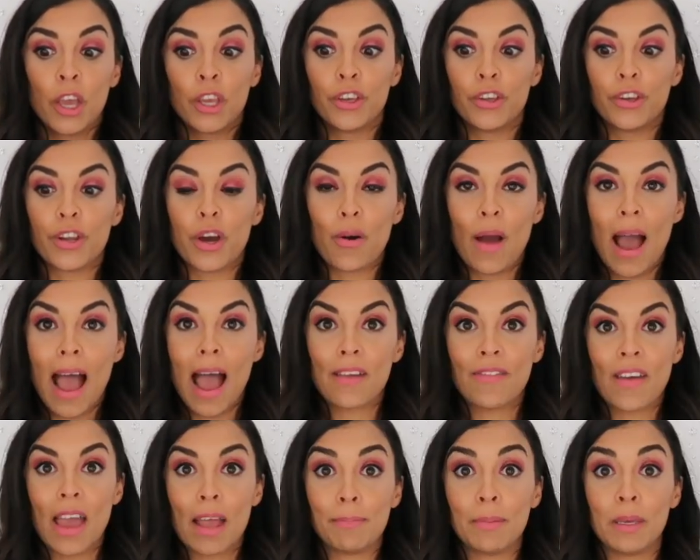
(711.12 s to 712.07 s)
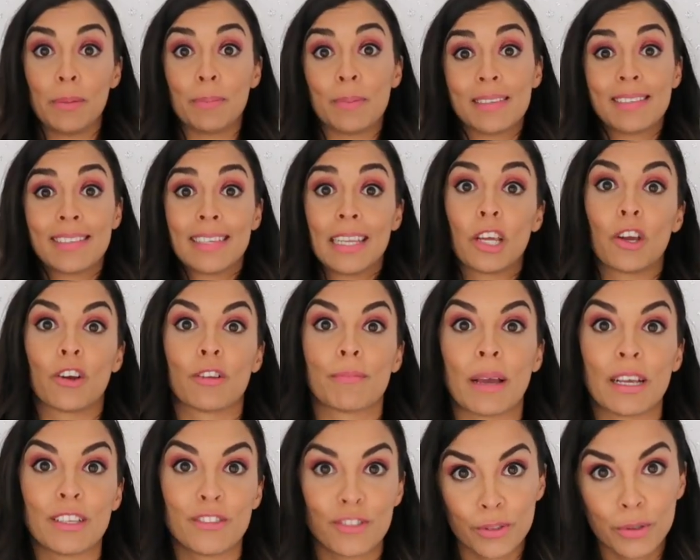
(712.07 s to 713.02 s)
You know, I've had people sitting on
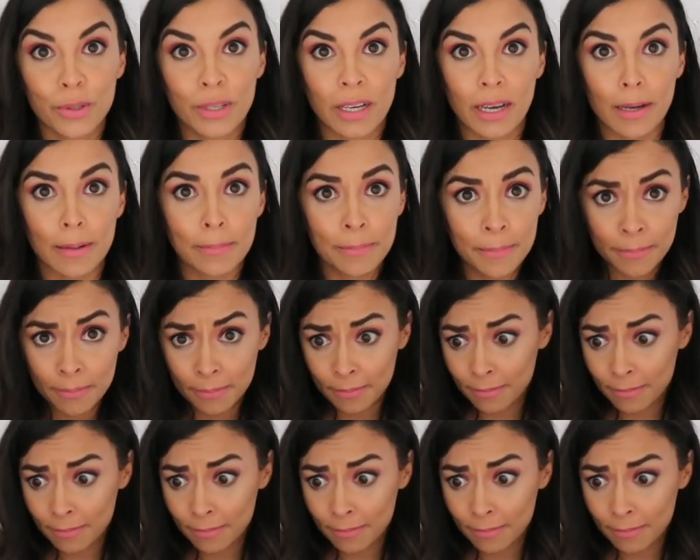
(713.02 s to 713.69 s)
my Zuka.